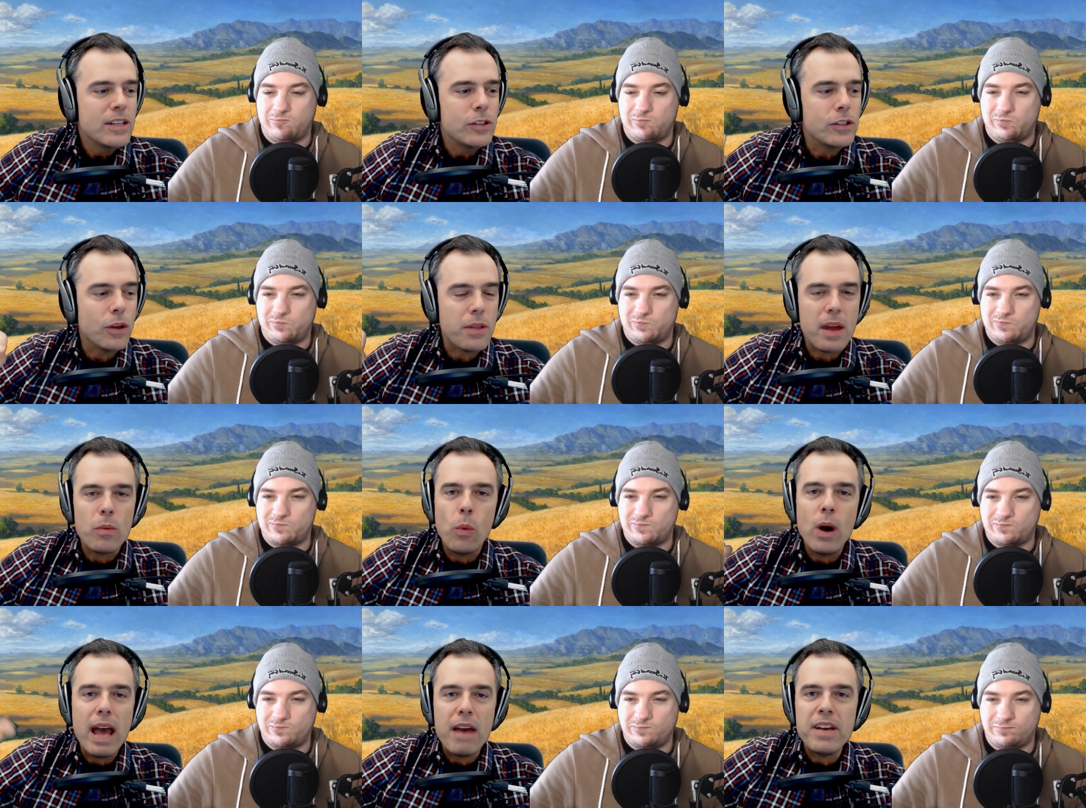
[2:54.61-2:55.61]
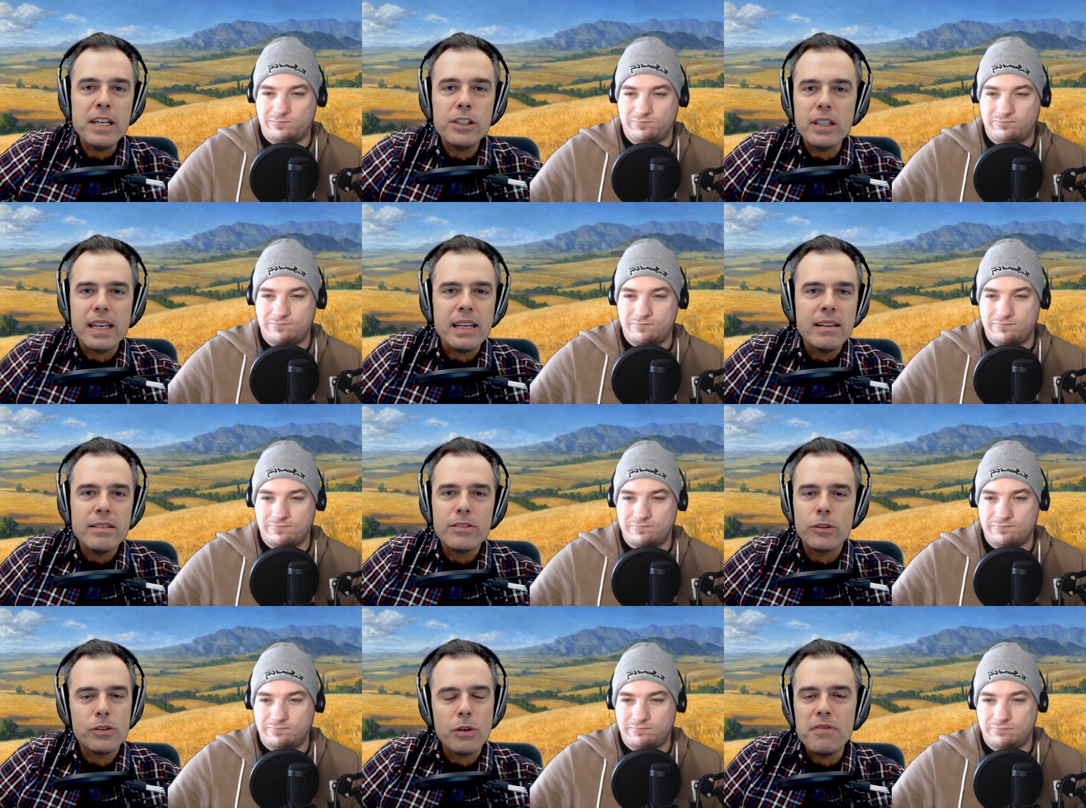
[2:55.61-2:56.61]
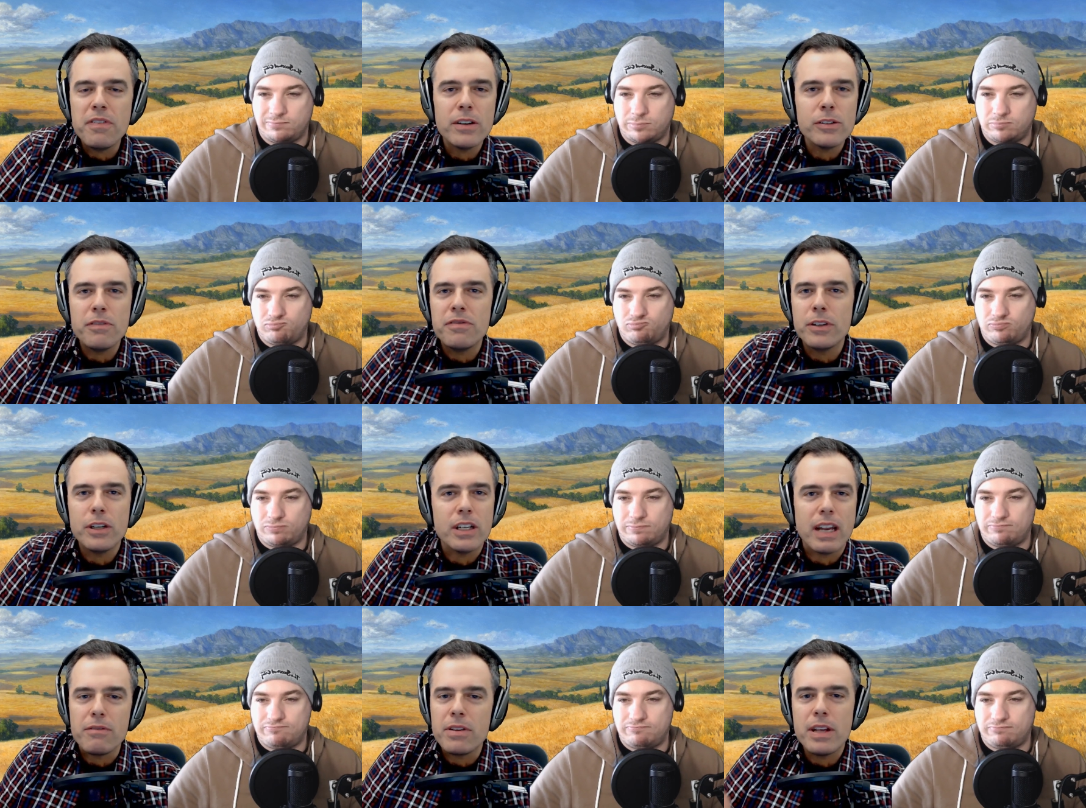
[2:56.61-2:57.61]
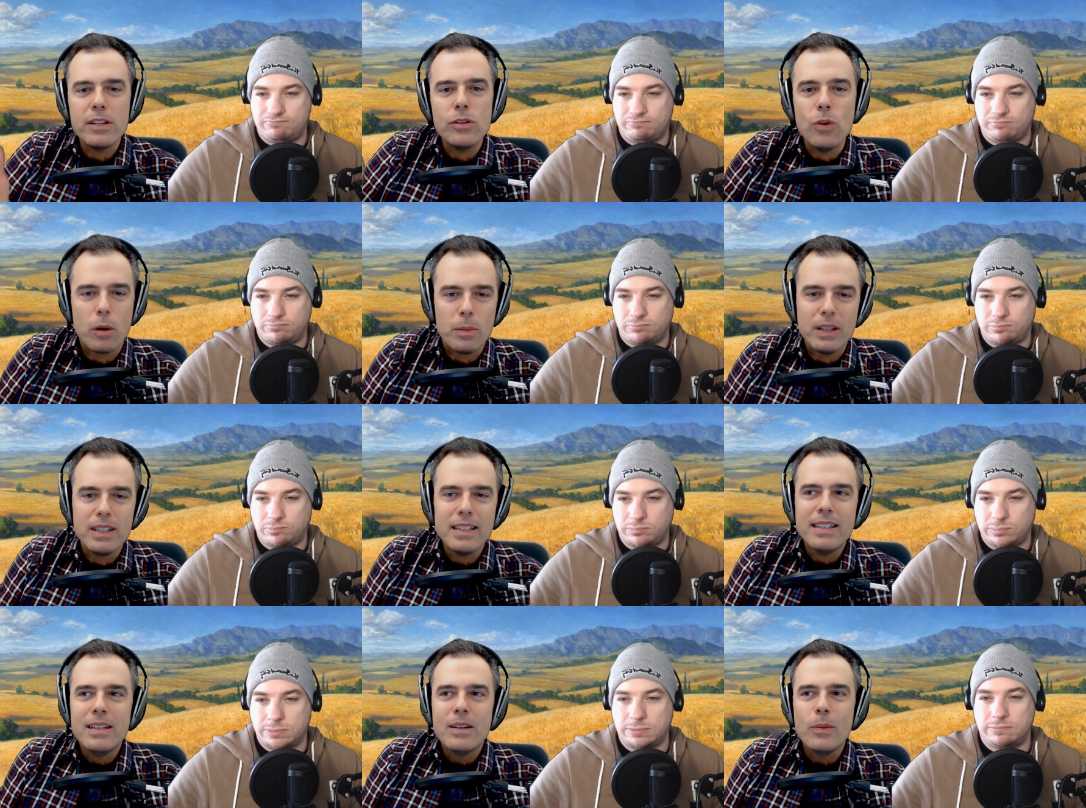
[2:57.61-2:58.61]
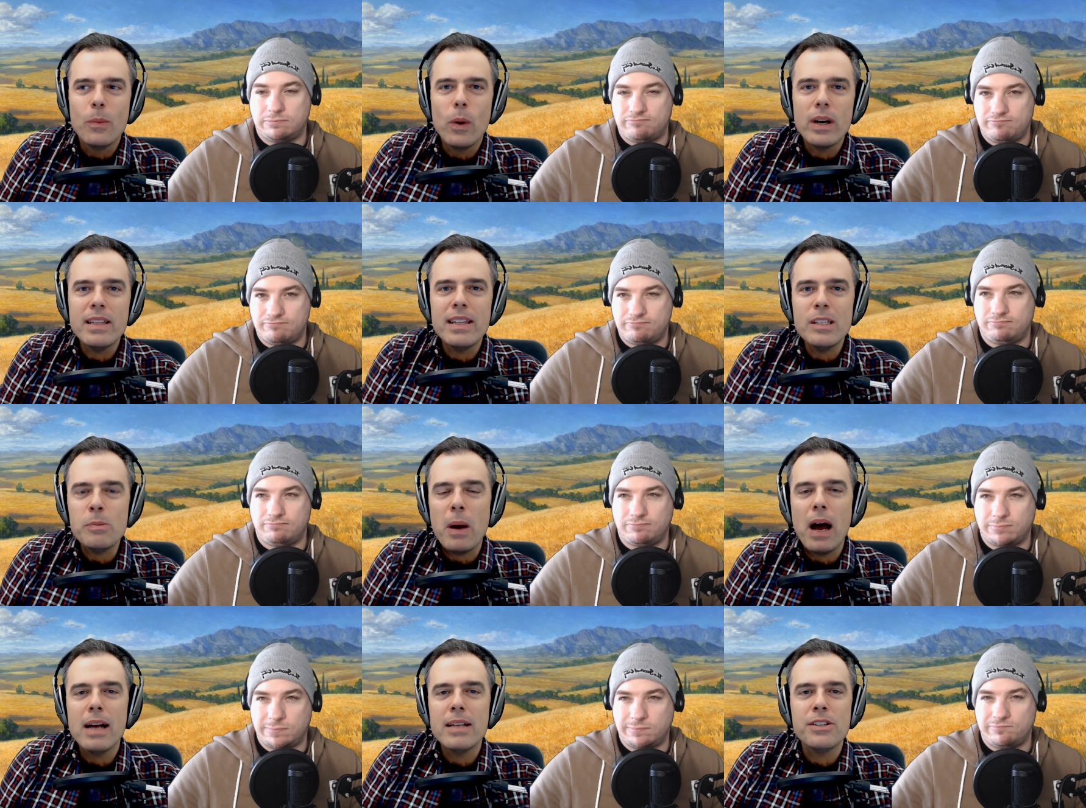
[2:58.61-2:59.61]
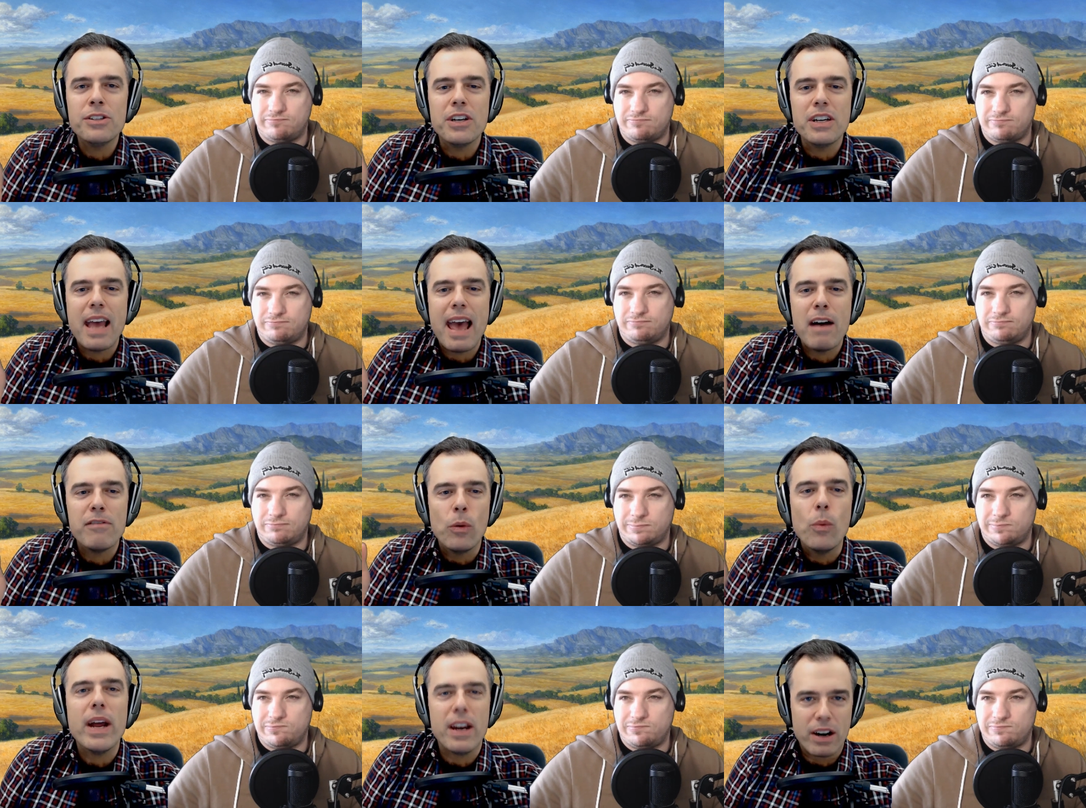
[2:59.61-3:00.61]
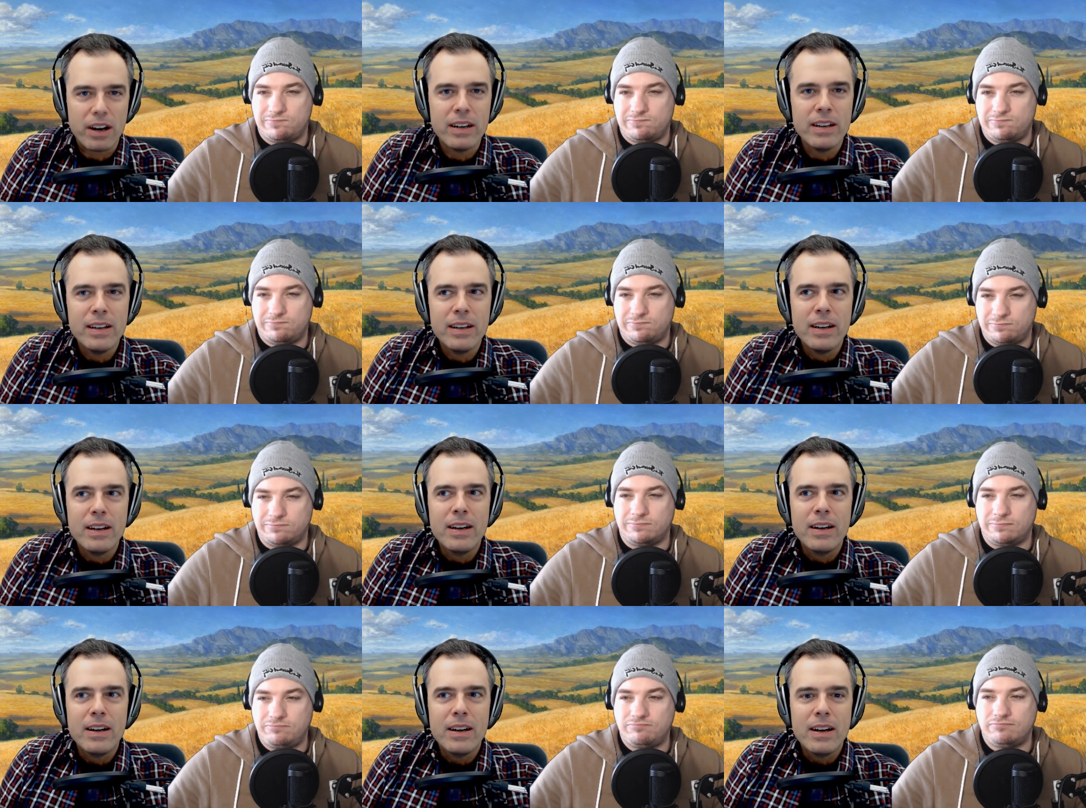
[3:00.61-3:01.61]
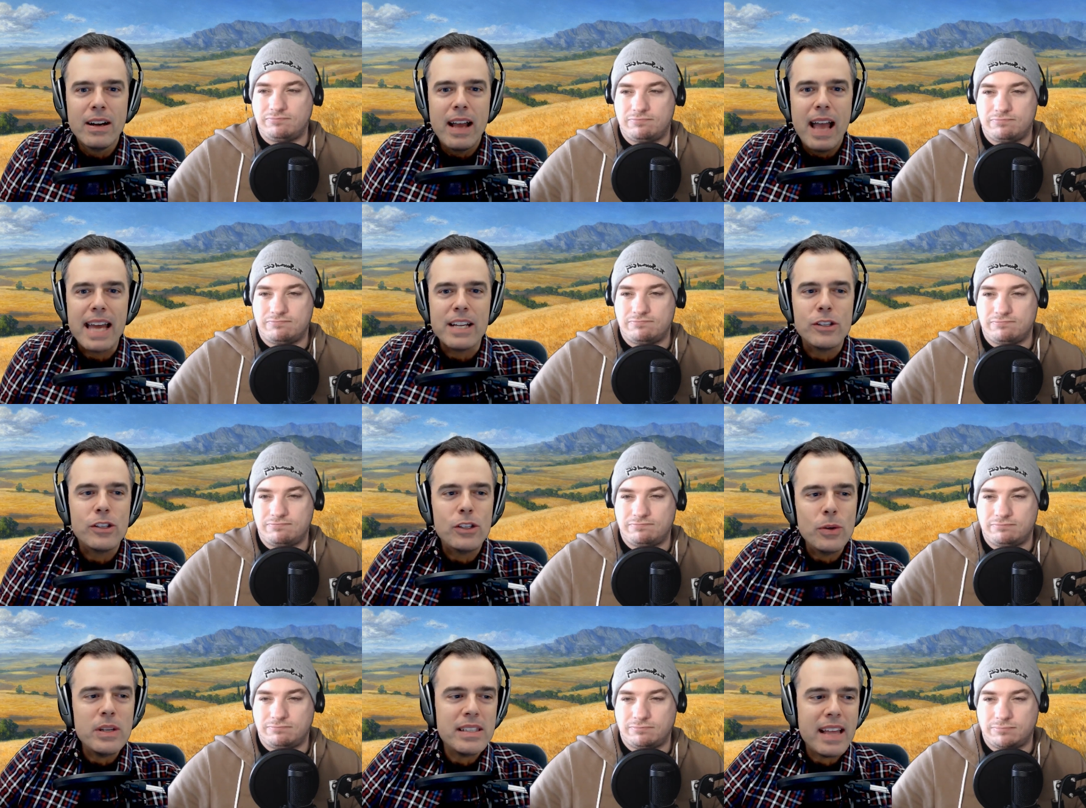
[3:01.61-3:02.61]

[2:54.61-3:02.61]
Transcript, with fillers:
Speaker 1: So then eventually, so, so far, so good. Everything's normal. One of these pods is going to have a winner. Mm-hmm. And as soon as